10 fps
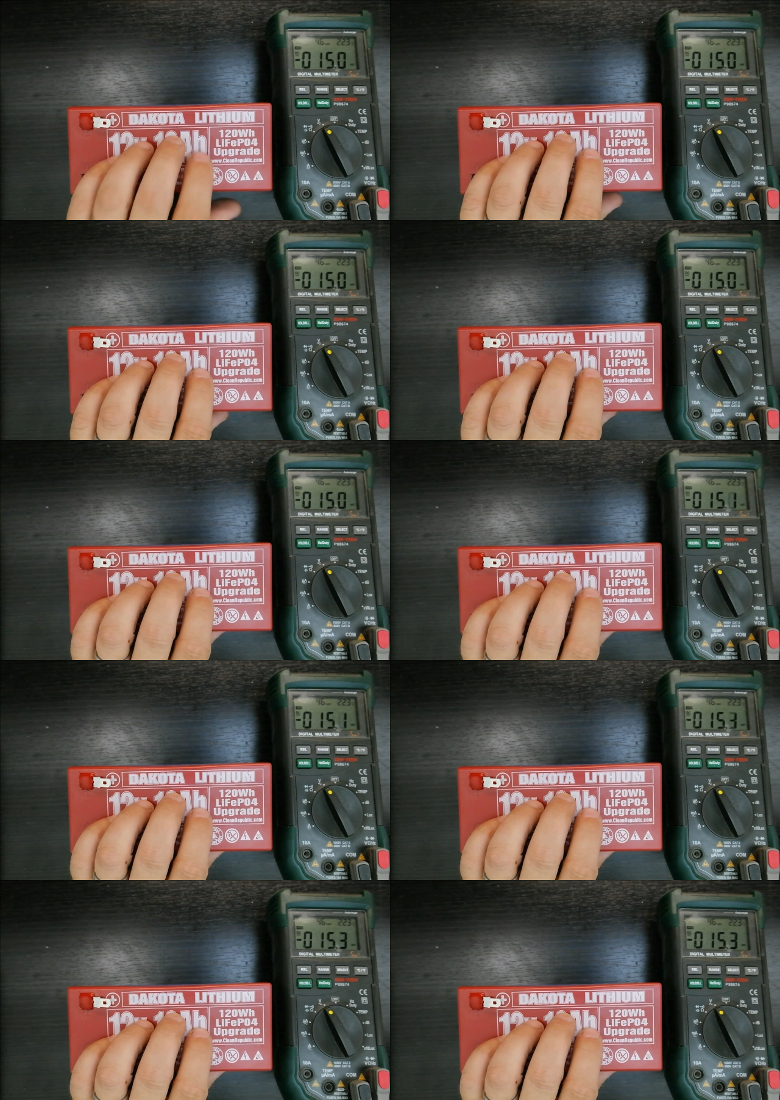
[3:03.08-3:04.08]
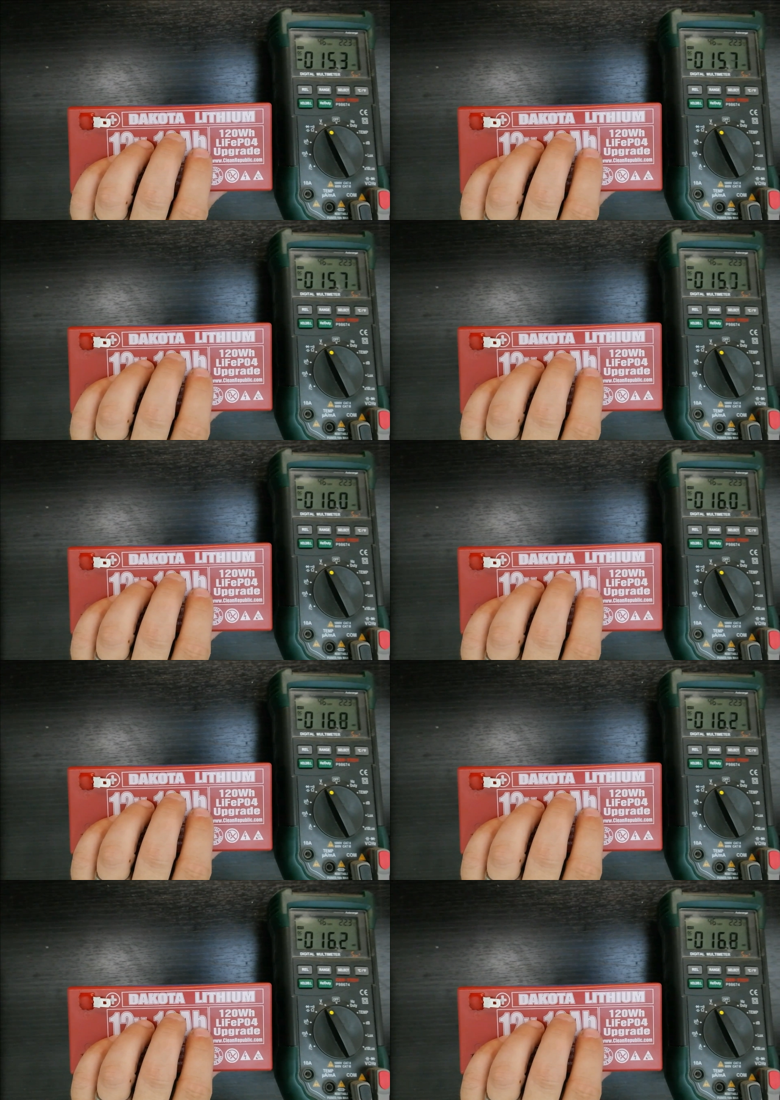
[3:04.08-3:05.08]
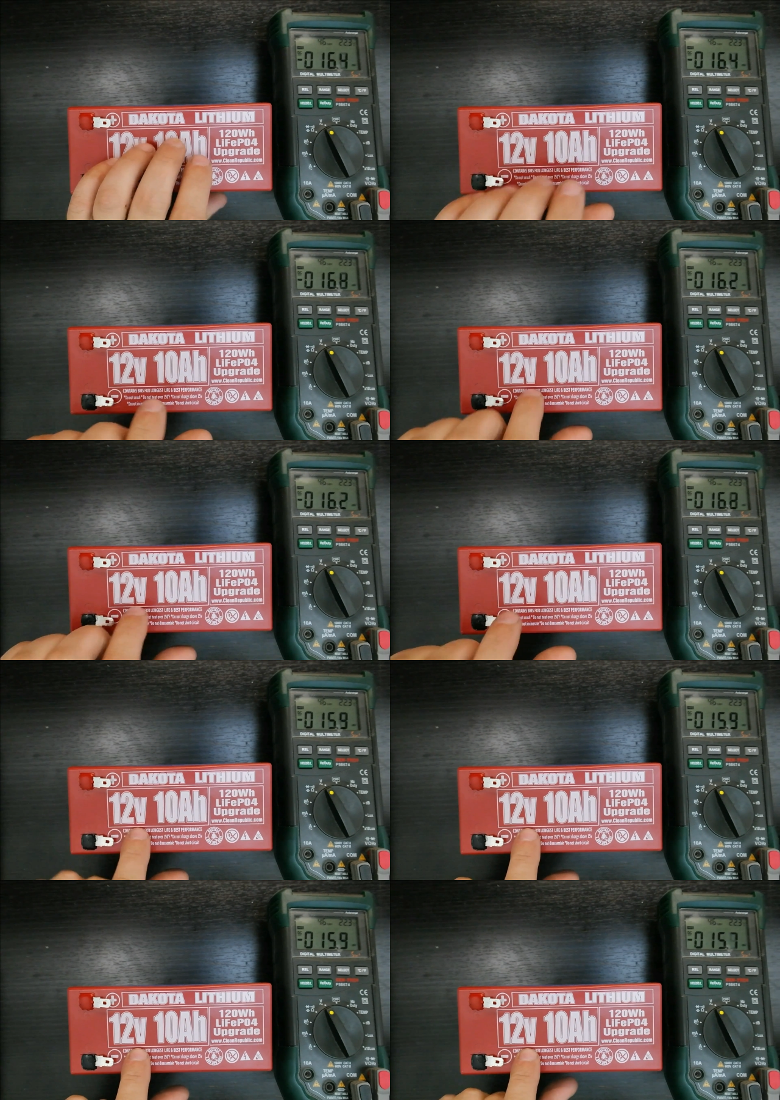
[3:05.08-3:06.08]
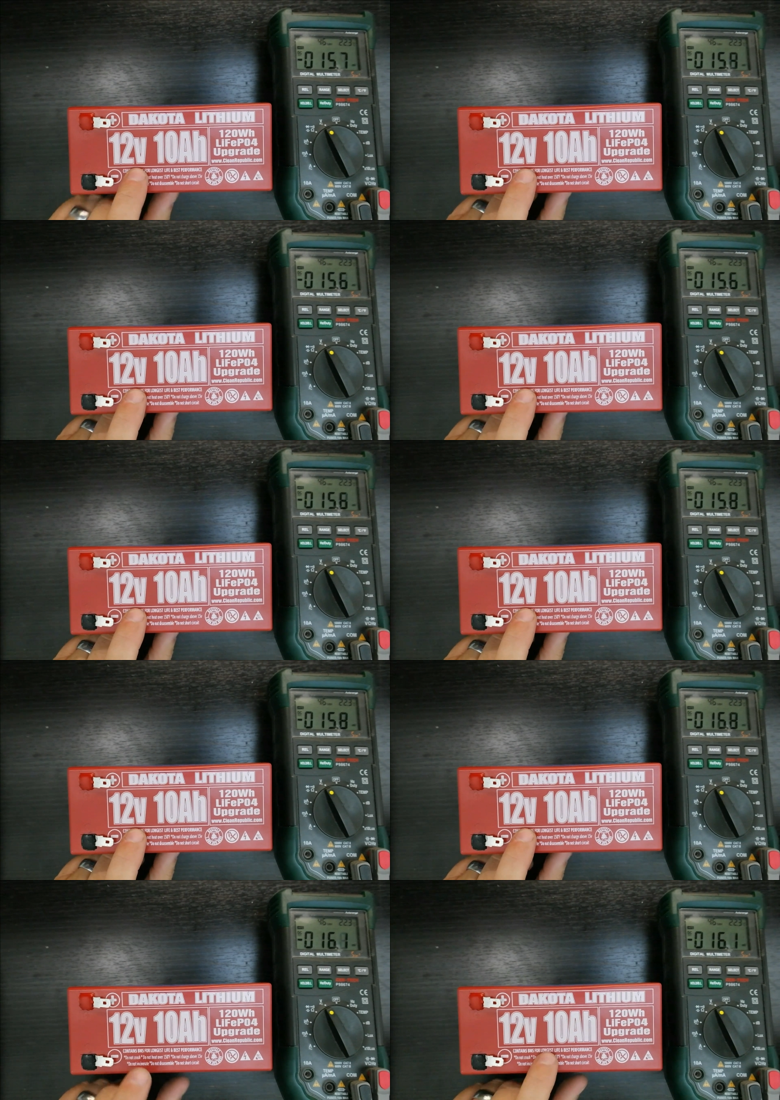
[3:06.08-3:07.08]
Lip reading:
No face is visible, so there are no lips to read.